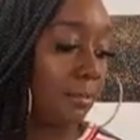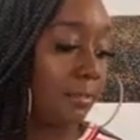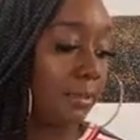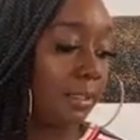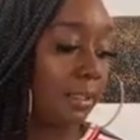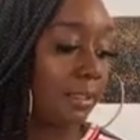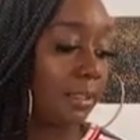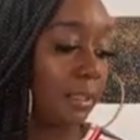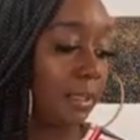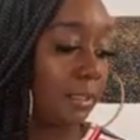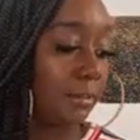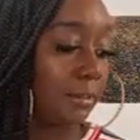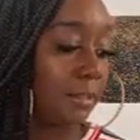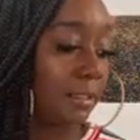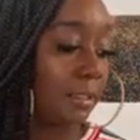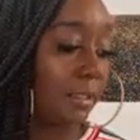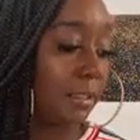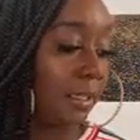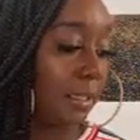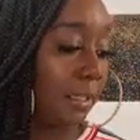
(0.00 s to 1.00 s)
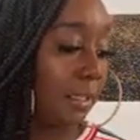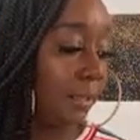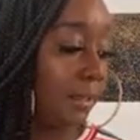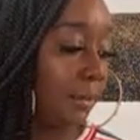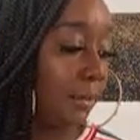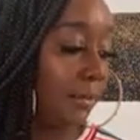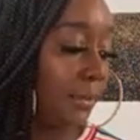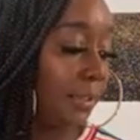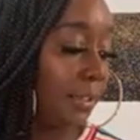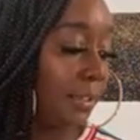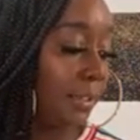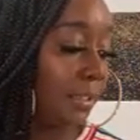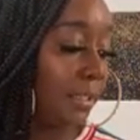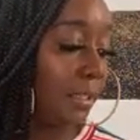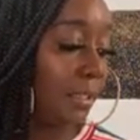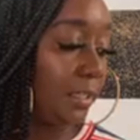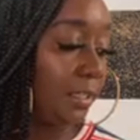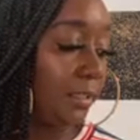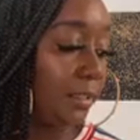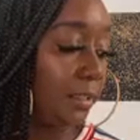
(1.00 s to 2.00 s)
sub skill, which
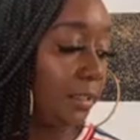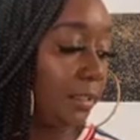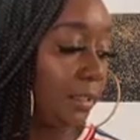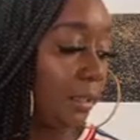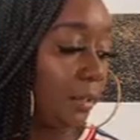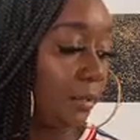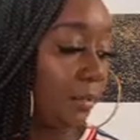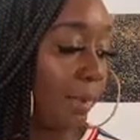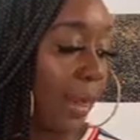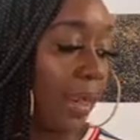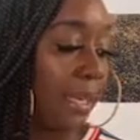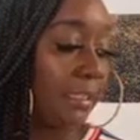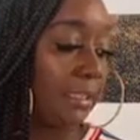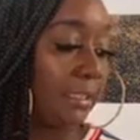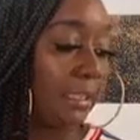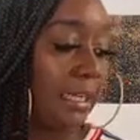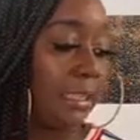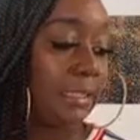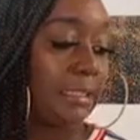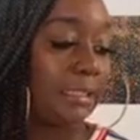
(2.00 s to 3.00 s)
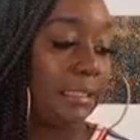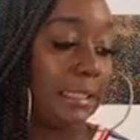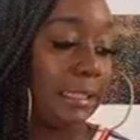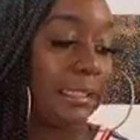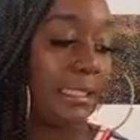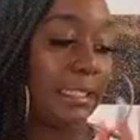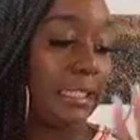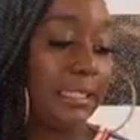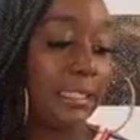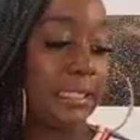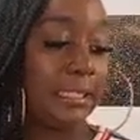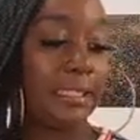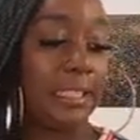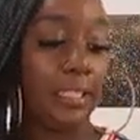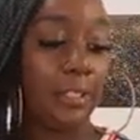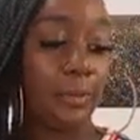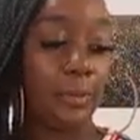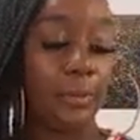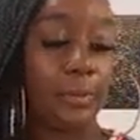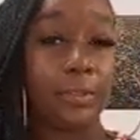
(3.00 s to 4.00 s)
is arranging in ascending and
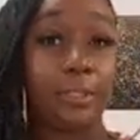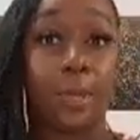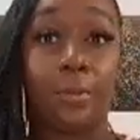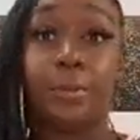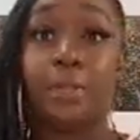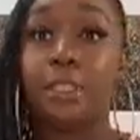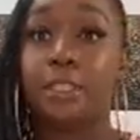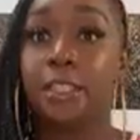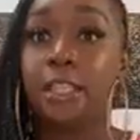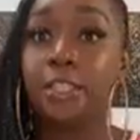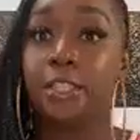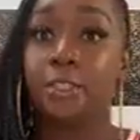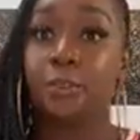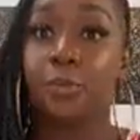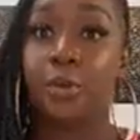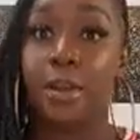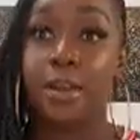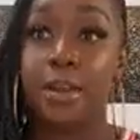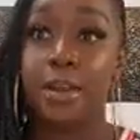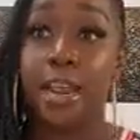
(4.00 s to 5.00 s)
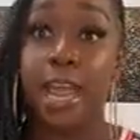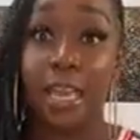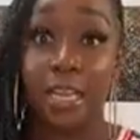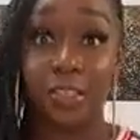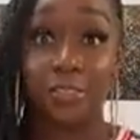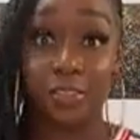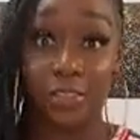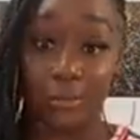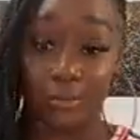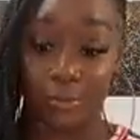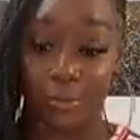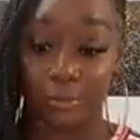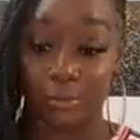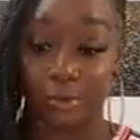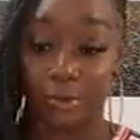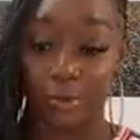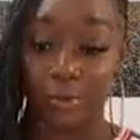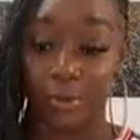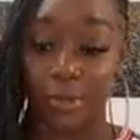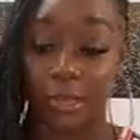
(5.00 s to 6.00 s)
descending orders, I want to touch on negative numbers
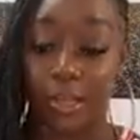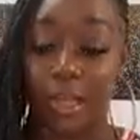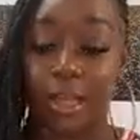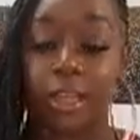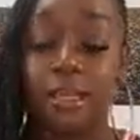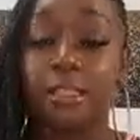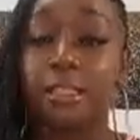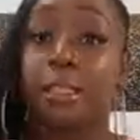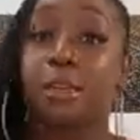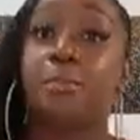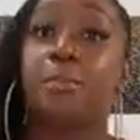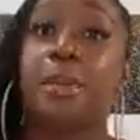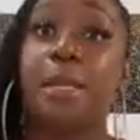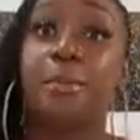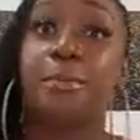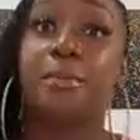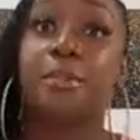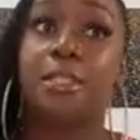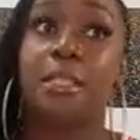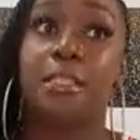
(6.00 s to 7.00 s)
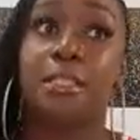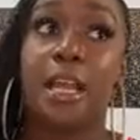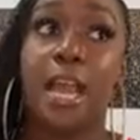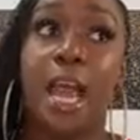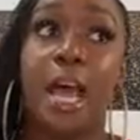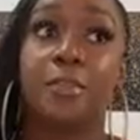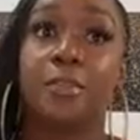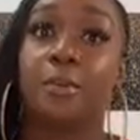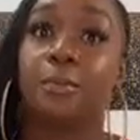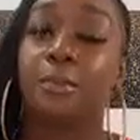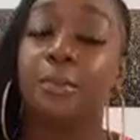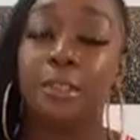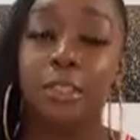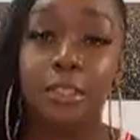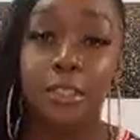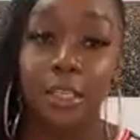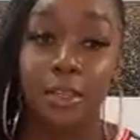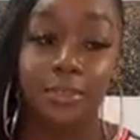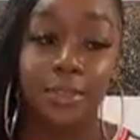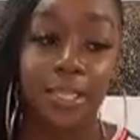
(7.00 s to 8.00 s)
real quick. So people tend to have a really
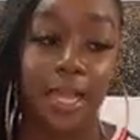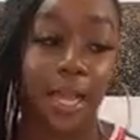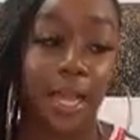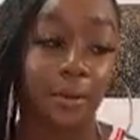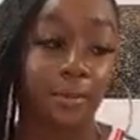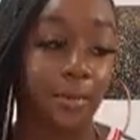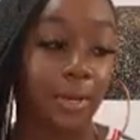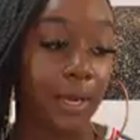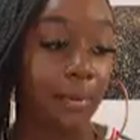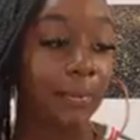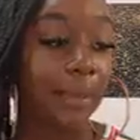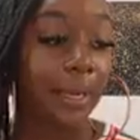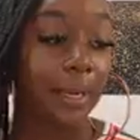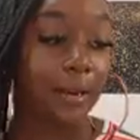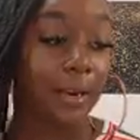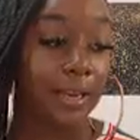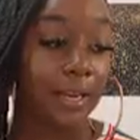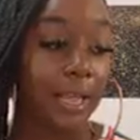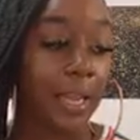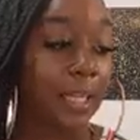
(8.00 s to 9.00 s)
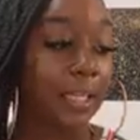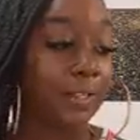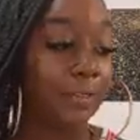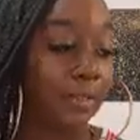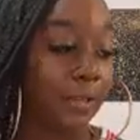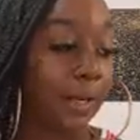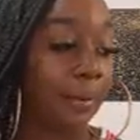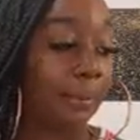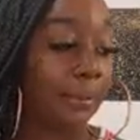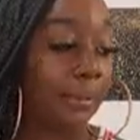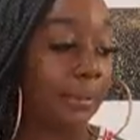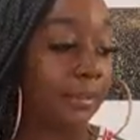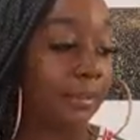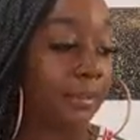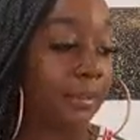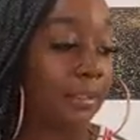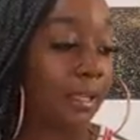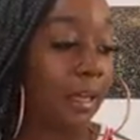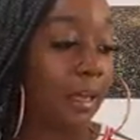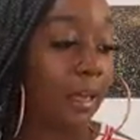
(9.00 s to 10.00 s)
tough time comparing negative
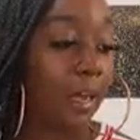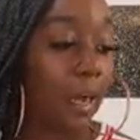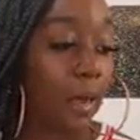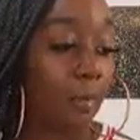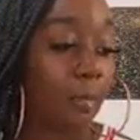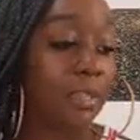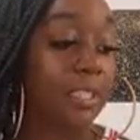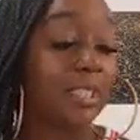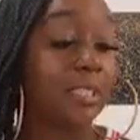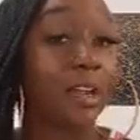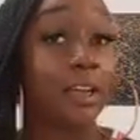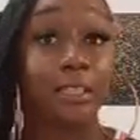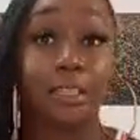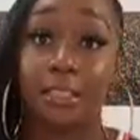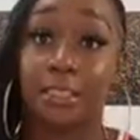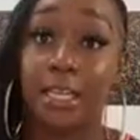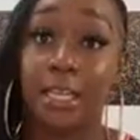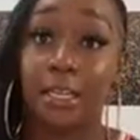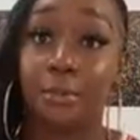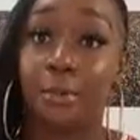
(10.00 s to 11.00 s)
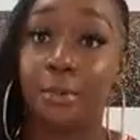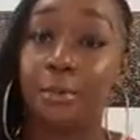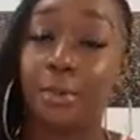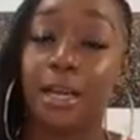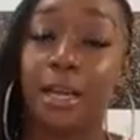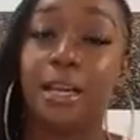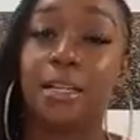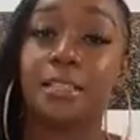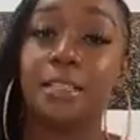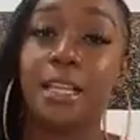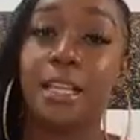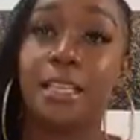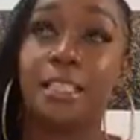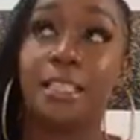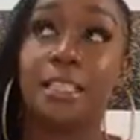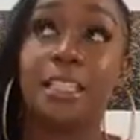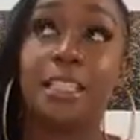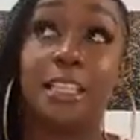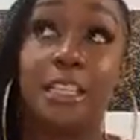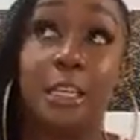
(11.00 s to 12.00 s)
numbers, which is understandable because it's
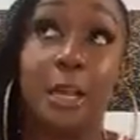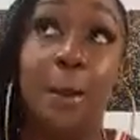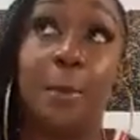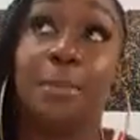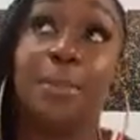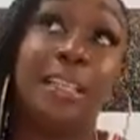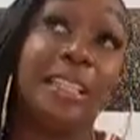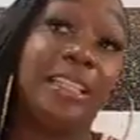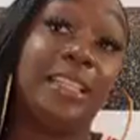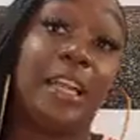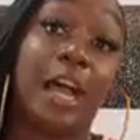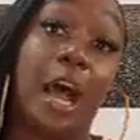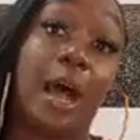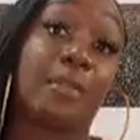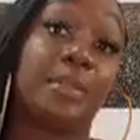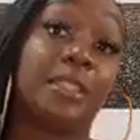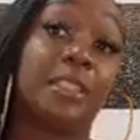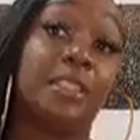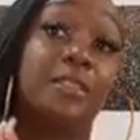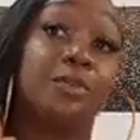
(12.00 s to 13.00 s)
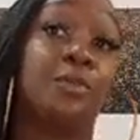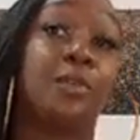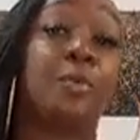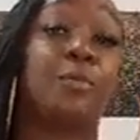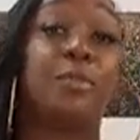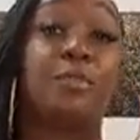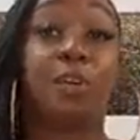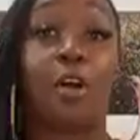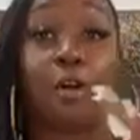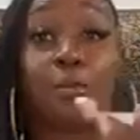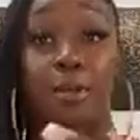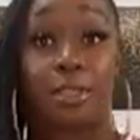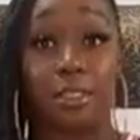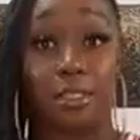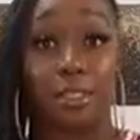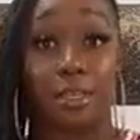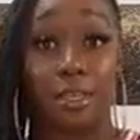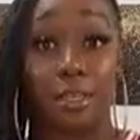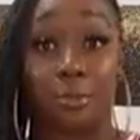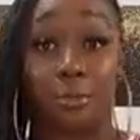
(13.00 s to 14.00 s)
completely the opposite of what we've always
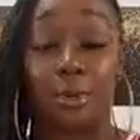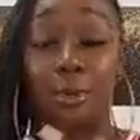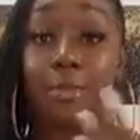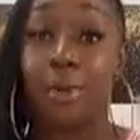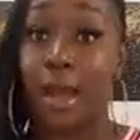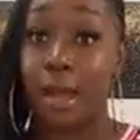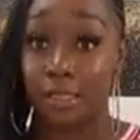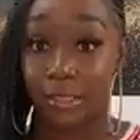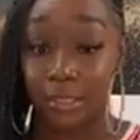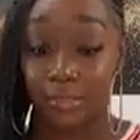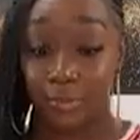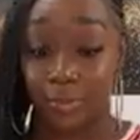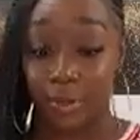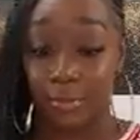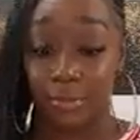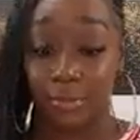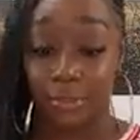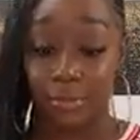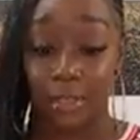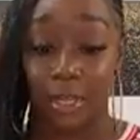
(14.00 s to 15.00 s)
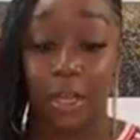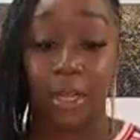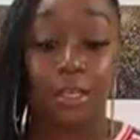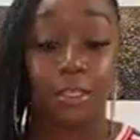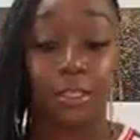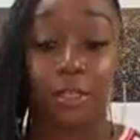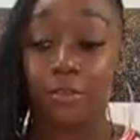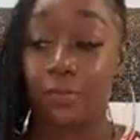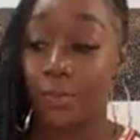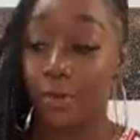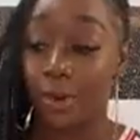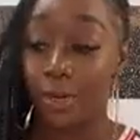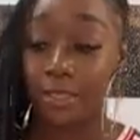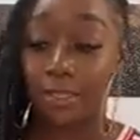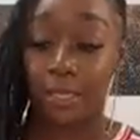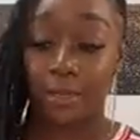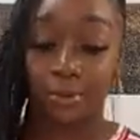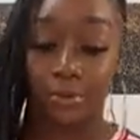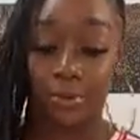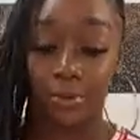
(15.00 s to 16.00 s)
done with positive numbers. So for
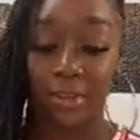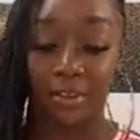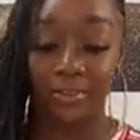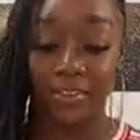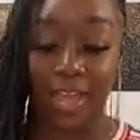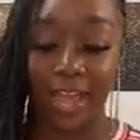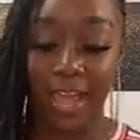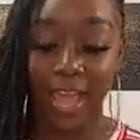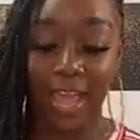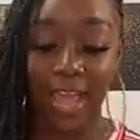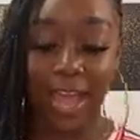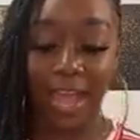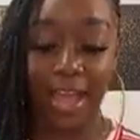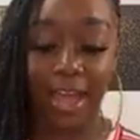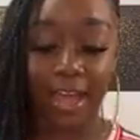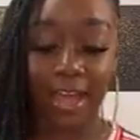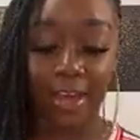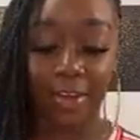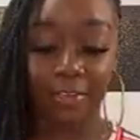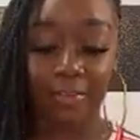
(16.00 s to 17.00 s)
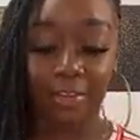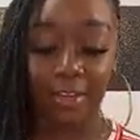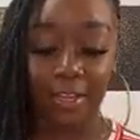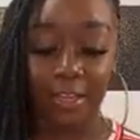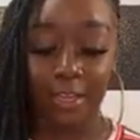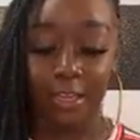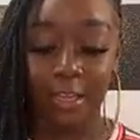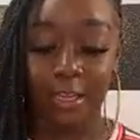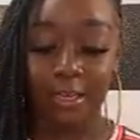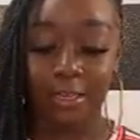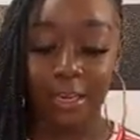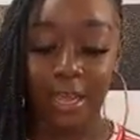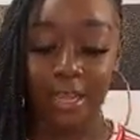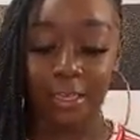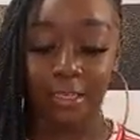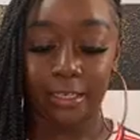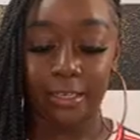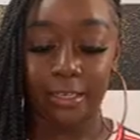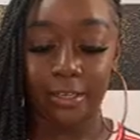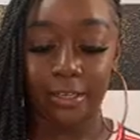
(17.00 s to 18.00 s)
example, if I have
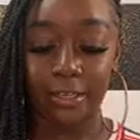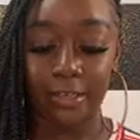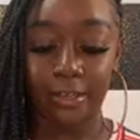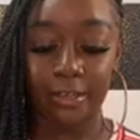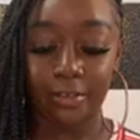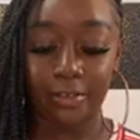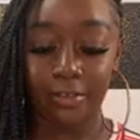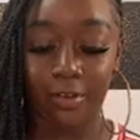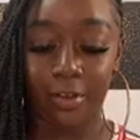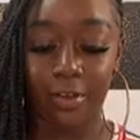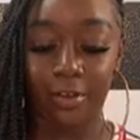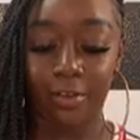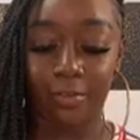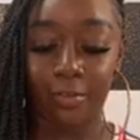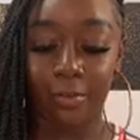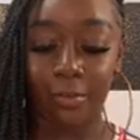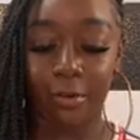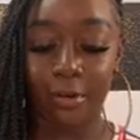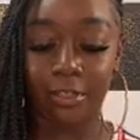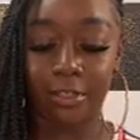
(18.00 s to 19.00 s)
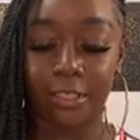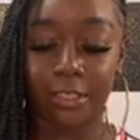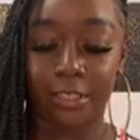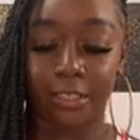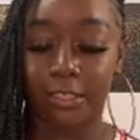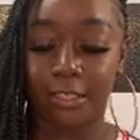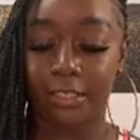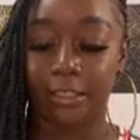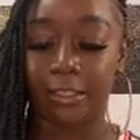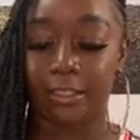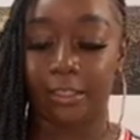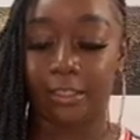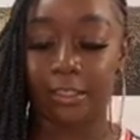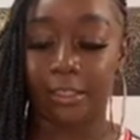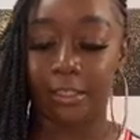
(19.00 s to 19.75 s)
negative 14